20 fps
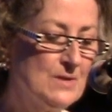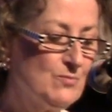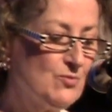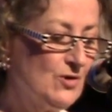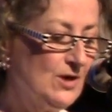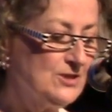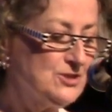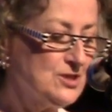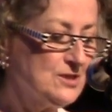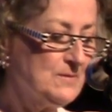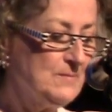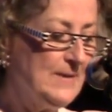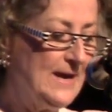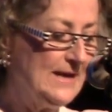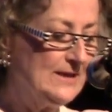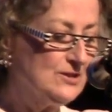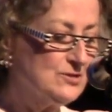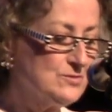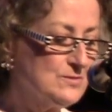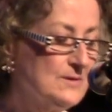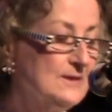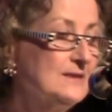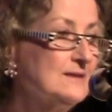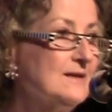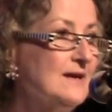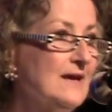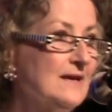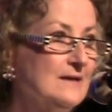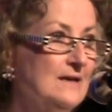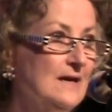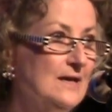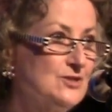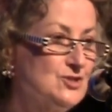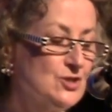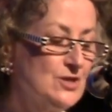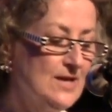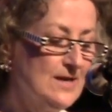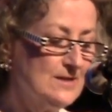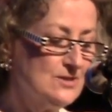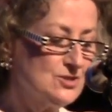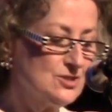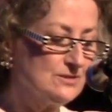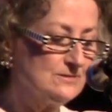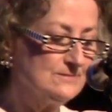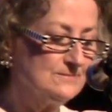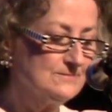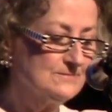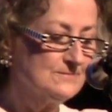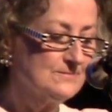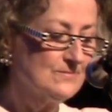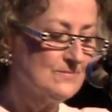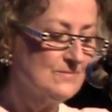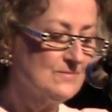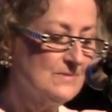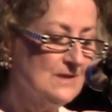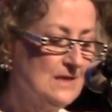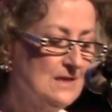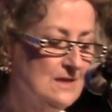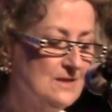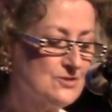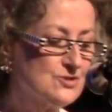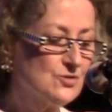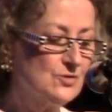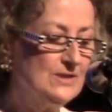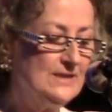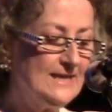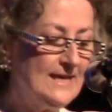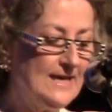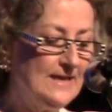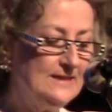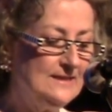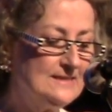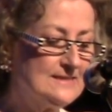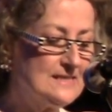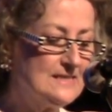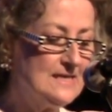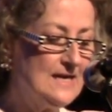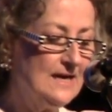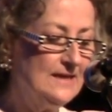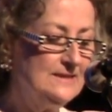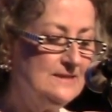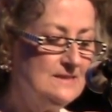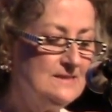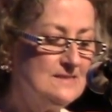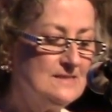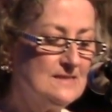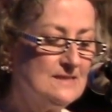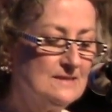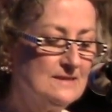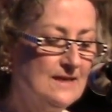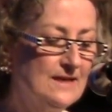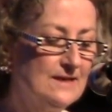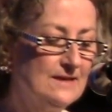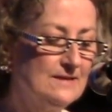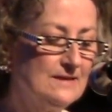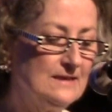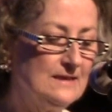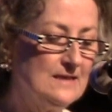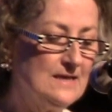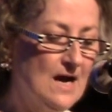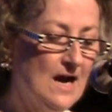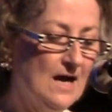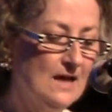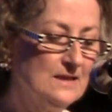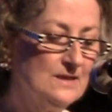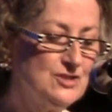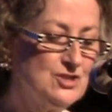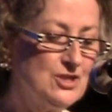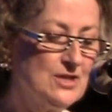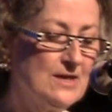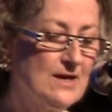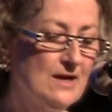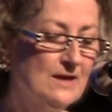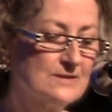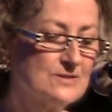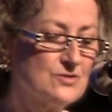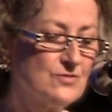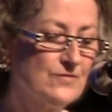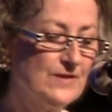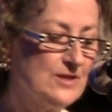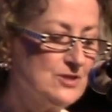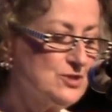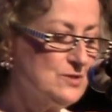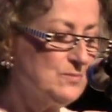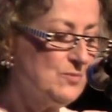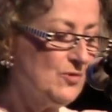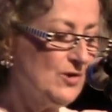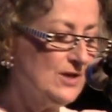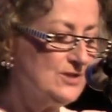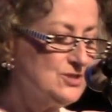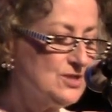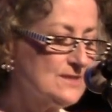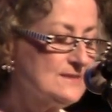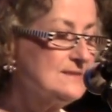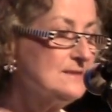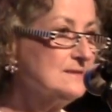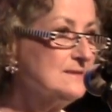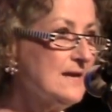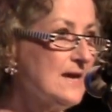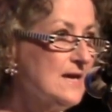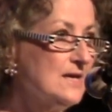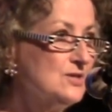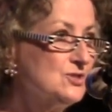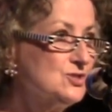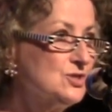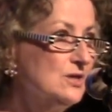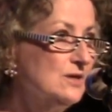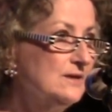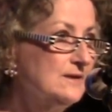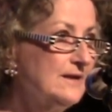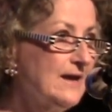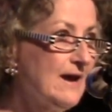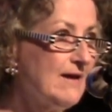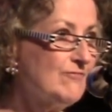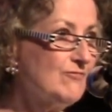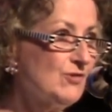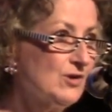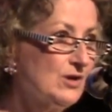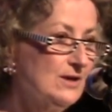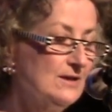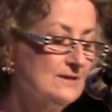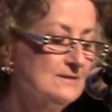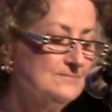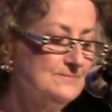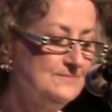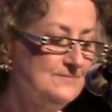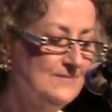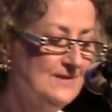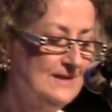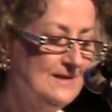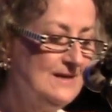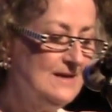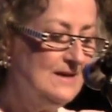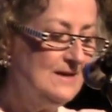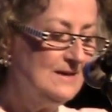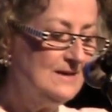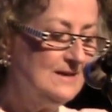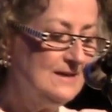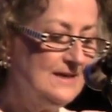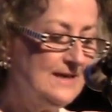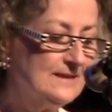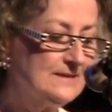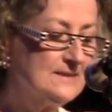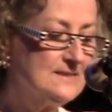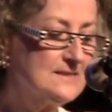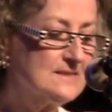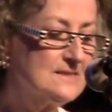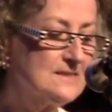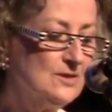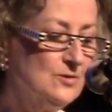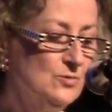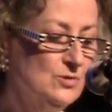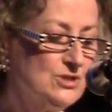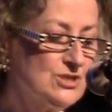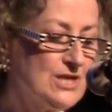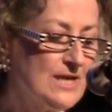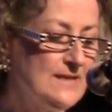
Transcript: project management, and education. During the eighties and nineties, he led ecology and conservation projects in Asia and Africa. He had a distinguished